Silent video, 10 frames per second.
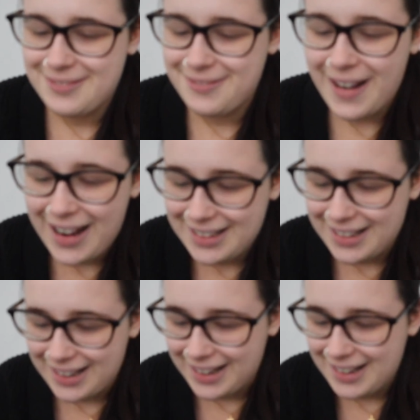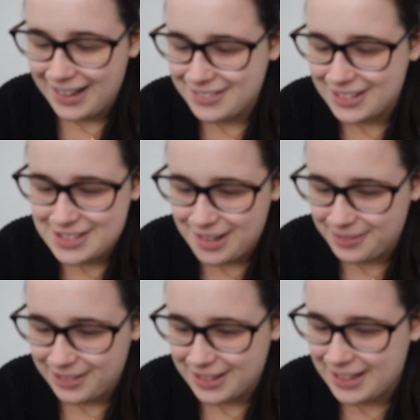finally, I'm going to stop
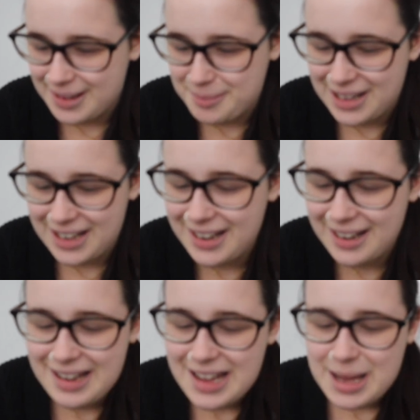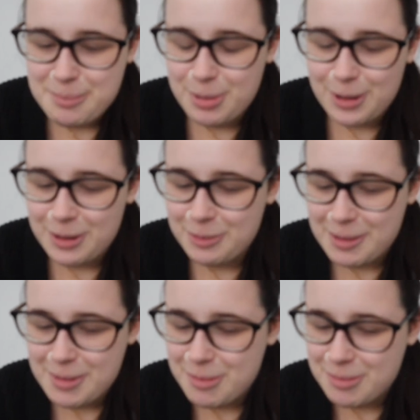vlogging in a minute, but
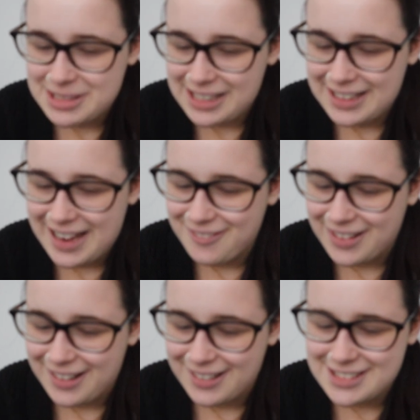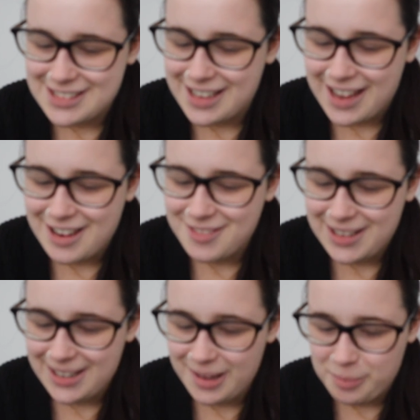when my mum and dad came round, they gave me
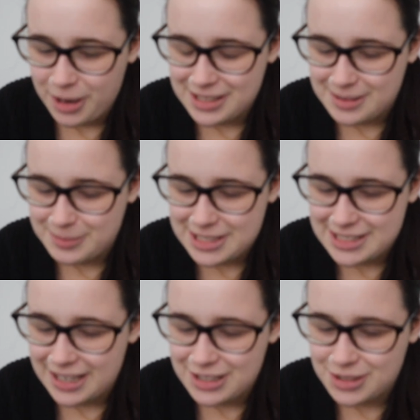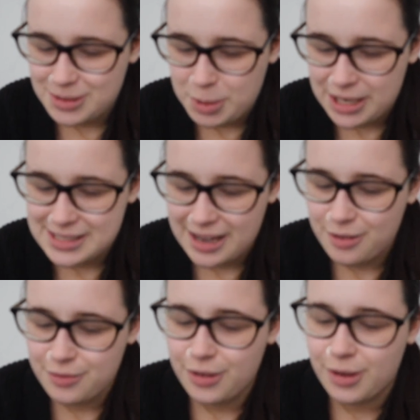a little present which Sandra had picked
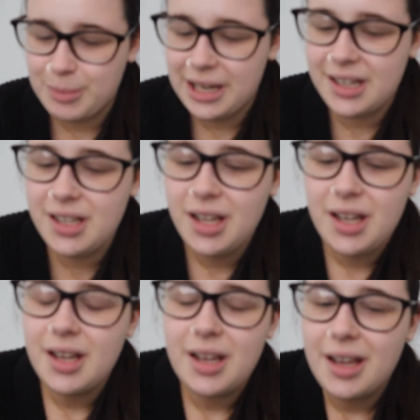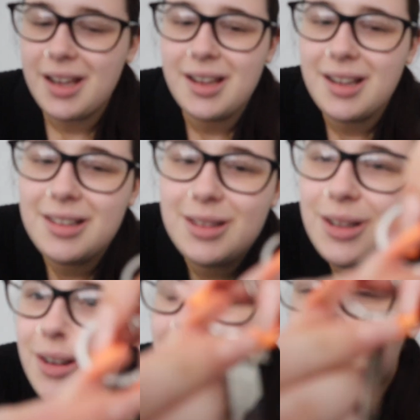out for me.
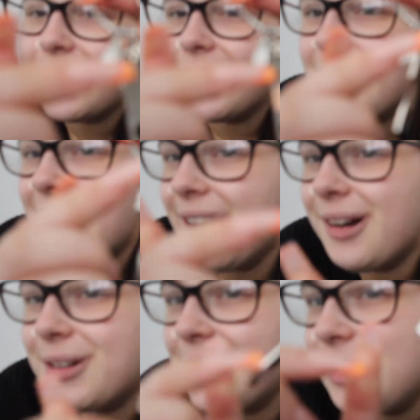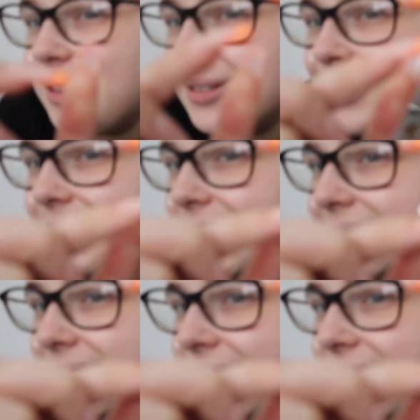Look how cute this